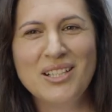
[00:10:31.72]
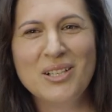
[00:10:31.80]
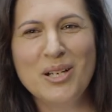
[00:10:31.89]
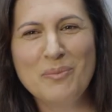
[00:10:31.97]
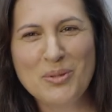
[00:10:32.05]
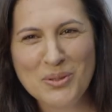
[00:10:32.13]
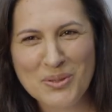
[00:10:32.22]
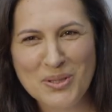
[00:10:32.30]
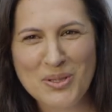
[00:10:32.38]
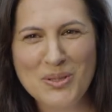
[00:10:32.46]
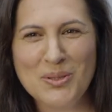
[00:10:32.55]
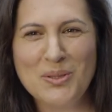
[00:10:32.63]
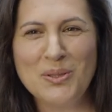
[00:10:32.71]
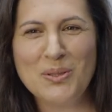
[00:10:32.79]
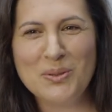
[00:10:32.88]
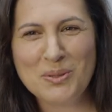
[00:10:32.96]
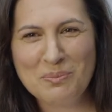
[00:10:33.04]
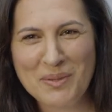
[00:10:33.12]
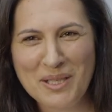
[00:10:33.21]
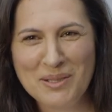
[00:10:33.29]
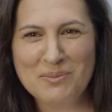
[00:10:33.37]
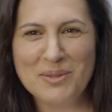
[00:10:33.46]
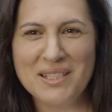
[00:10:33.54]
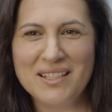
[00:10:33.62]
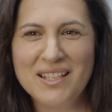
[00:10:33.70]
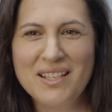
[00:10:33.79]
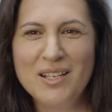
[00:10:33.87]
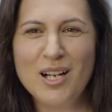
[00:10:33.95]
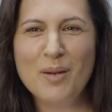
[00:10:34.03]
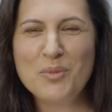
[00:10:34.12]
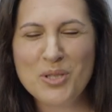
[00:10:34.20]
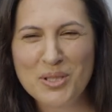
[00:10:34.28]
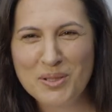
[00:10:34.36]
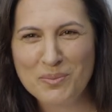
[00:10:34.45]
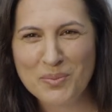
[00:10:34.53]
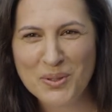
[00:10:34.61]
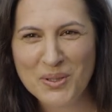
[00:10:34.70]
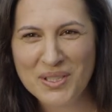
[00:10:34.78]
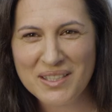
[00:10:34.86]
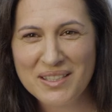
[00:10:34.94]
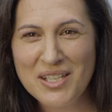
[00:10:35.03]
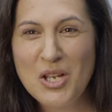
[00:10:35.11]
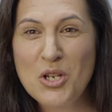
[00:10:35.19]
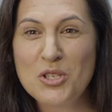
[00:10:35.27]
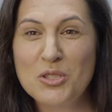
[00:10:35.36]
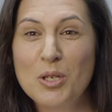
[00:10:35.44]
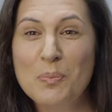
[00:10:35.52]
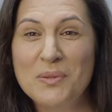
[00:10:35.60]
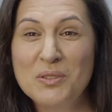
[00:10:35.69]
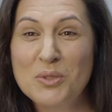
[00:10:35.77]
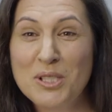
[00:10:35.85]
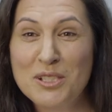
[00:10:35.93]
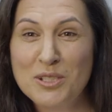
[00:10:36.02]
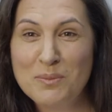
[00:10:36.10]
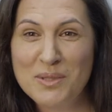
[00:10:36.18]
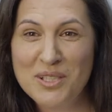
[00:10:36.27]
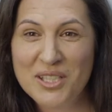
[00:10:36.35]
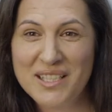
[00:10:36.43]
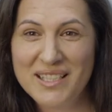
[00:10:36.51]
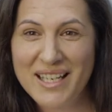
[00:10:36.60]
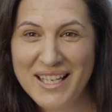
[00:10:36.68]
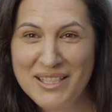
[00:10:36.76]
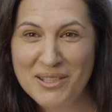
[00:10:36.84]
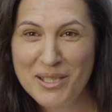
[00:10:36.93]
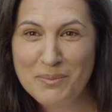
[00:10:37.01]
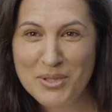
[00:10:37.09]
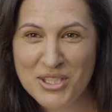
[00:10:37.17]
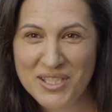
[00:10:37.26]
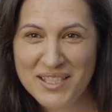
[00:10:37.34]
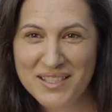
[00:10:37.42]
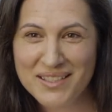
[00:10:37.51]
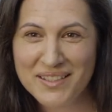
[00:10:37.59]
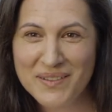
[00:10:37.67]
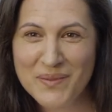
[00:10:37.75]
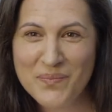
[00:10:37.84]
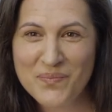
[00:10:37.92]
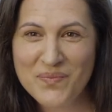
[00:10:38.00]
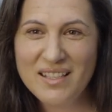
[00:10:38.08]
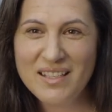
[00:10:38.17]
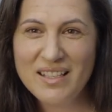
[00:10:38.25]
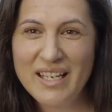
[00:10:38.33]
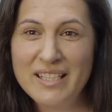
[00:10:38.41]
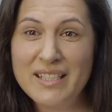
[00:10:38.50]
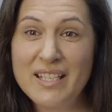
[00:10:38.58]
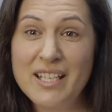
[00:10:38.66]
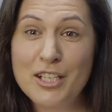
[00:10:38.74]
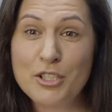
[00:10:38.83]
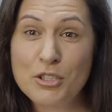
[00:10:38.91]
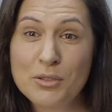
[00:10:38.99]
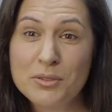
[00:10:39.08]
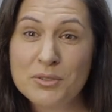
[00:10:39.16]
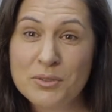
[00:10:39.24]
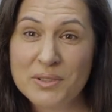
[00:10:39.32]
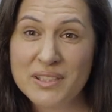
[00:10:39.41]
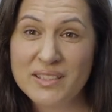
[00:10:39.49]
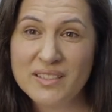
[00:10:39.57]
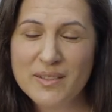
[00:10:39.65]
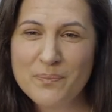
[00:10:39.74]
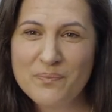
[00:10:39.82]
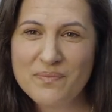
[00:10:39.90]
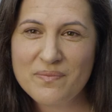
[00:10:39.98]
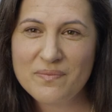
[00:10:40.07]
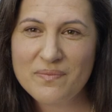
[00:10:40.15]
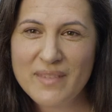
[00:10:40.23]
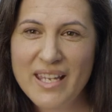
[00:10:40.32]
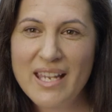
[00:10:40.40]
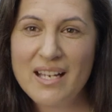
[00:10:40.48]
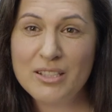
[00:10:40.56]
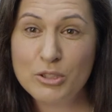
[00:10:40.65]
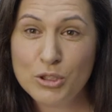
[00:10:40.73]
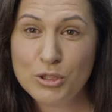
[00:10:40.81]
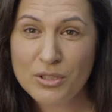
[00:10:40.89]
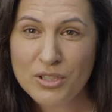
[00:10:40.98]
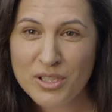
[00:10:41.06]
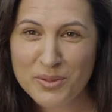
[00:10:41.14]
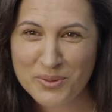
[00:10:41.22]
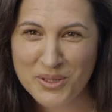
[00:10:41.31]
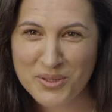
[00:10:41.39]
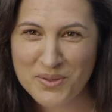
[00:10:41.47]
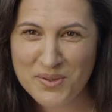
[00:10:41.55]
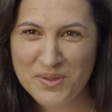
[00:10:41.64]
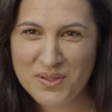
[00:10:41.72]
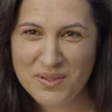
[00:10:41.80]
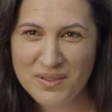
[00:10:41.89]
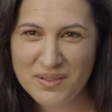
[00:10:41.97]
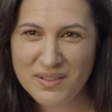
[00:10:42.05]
I'm talking to you. Talk back to me. I'm not a computer. Stop talking to me like an AI machine. And yet, our children, our two year olds,